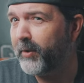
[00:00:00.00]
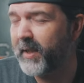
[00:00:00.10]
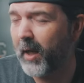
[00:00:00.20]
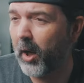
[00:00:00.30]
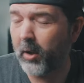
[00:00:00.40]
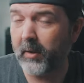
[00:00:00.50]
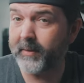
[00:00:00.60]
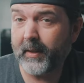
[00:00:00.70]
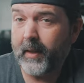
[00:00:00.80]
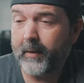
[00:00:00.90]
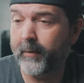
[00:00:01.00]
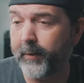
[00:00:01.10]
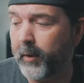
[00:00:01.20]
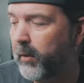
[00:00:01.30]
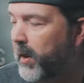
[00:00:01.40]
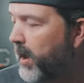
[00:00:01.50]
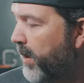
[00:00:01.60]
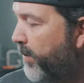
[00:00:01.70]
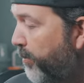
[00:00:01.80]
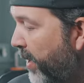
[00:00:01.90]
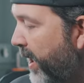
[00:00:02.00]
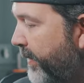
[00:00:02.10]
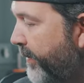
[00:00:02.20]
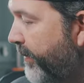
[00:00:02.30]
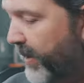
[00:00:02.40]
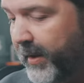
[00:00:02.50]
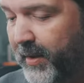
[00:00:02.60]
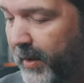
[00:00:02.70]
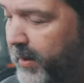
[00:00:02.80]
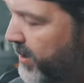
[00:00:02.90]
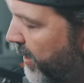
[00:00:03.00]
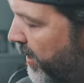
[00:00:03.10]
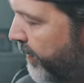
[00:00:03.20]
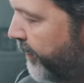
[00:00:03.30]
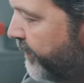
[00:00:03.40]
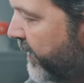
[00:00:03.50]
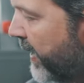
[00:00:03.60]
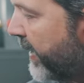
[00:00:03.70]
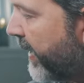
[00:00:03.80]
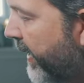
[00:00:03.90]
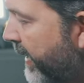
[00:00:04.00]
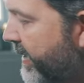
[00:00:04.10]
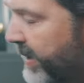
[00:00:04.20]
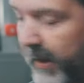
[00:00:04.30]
going to say all because I, I don't know, but it does come in a nice